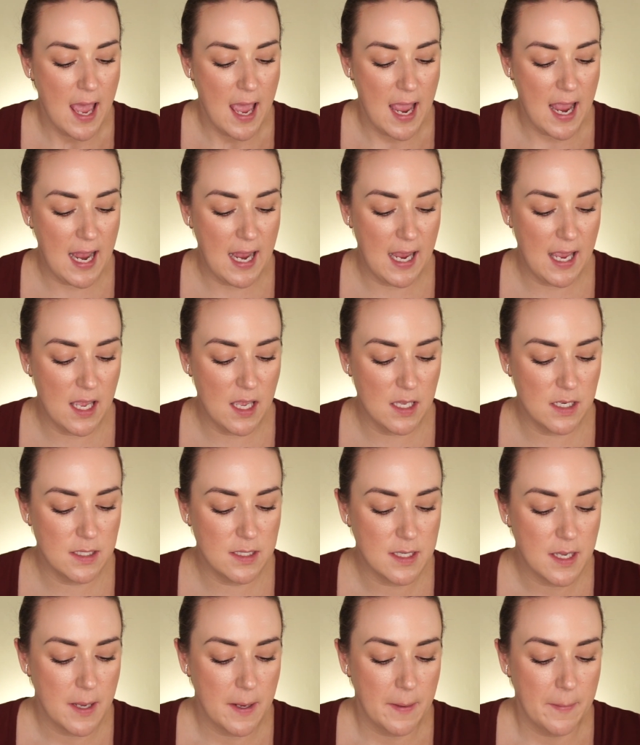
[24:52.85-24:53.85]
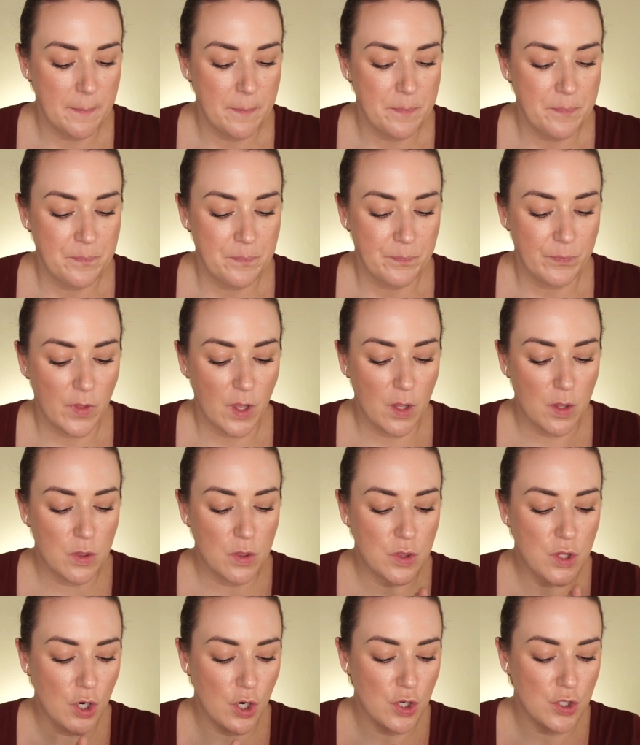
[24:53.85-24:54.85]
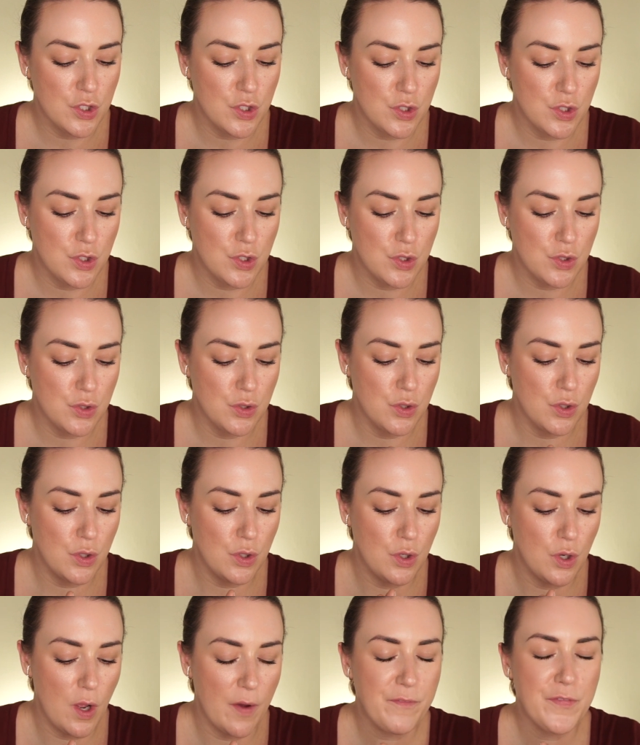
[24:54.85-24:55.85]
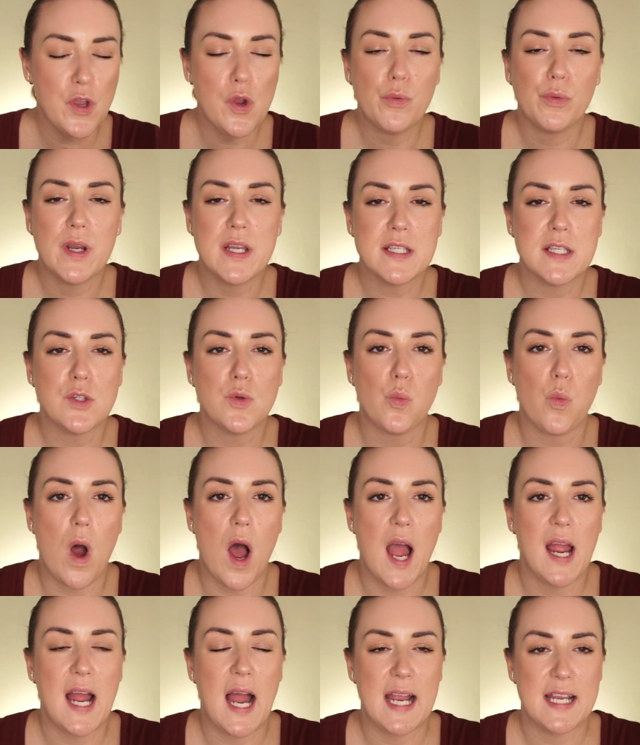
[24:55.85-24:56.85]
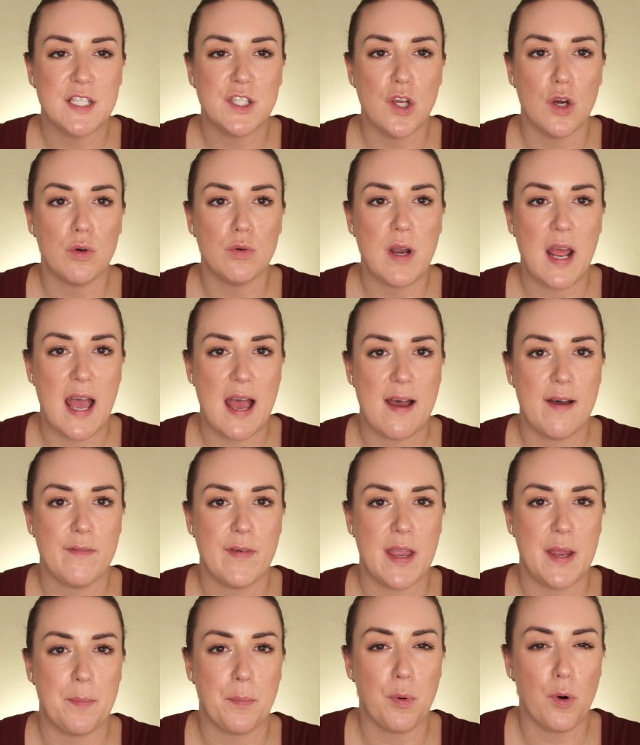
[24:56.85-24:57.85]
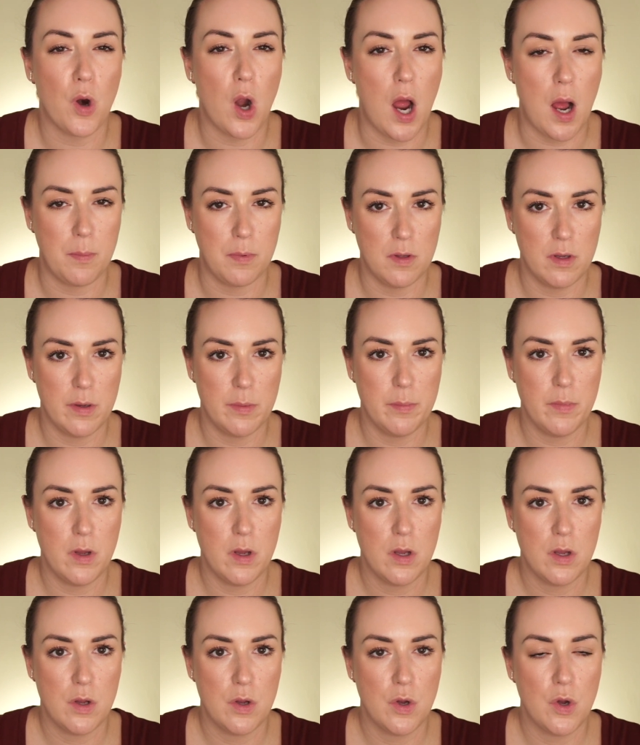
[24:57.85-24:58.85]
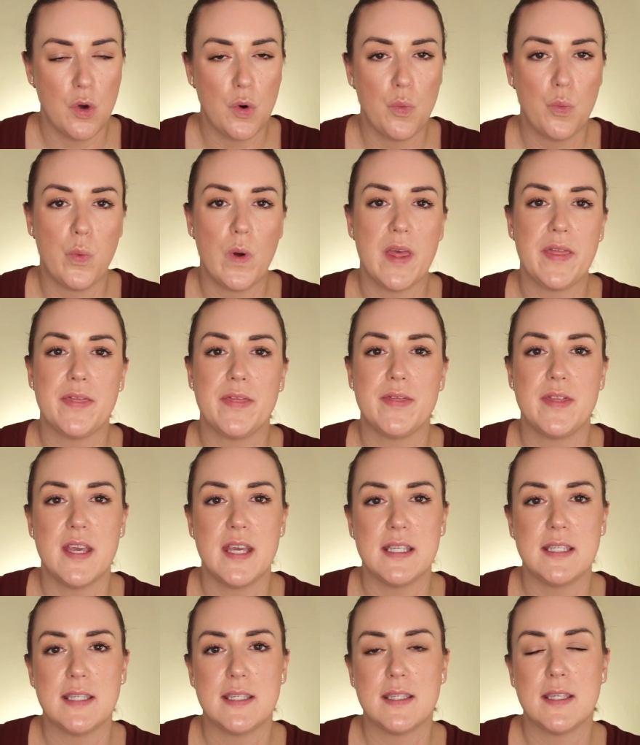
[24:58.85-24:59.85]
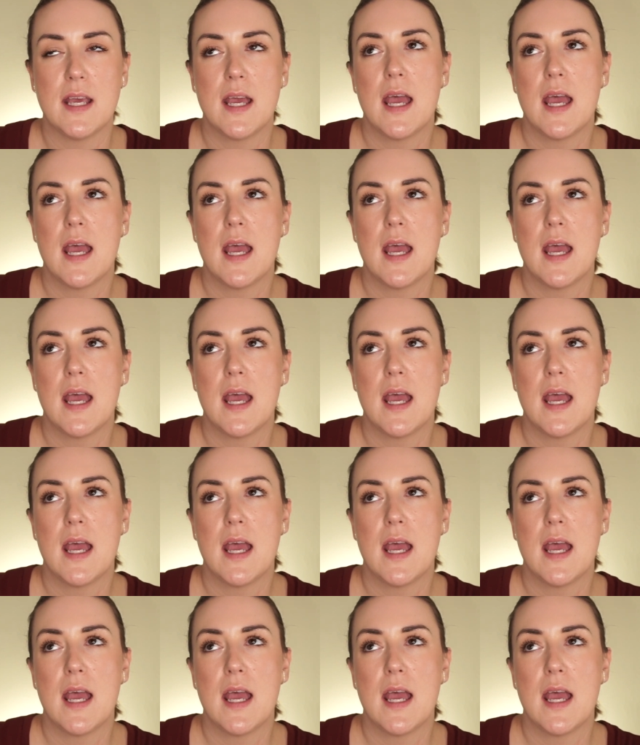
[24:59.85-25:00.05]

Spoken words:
And there are a few reasons why I don't have a problem with this.